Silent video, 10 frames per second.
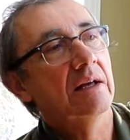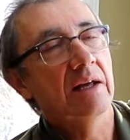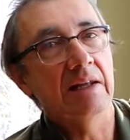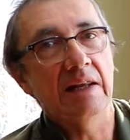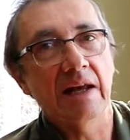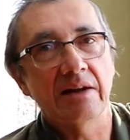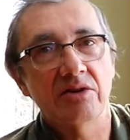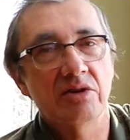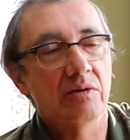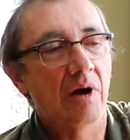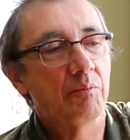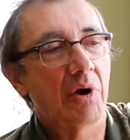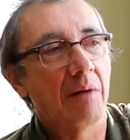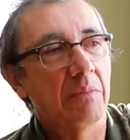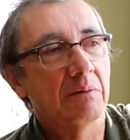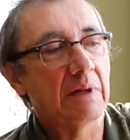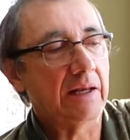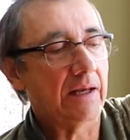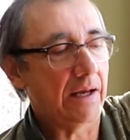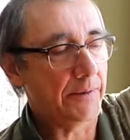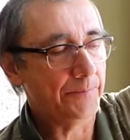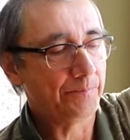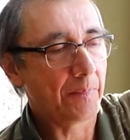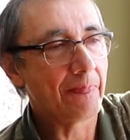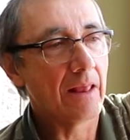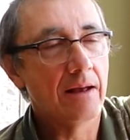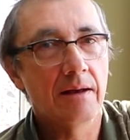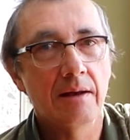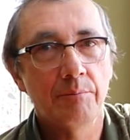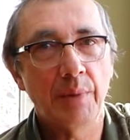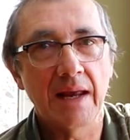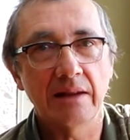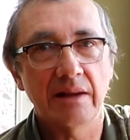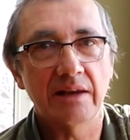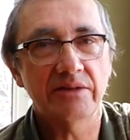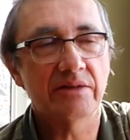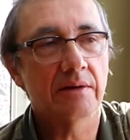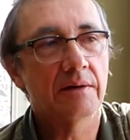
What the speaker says: In the end too, I'll probably paint this.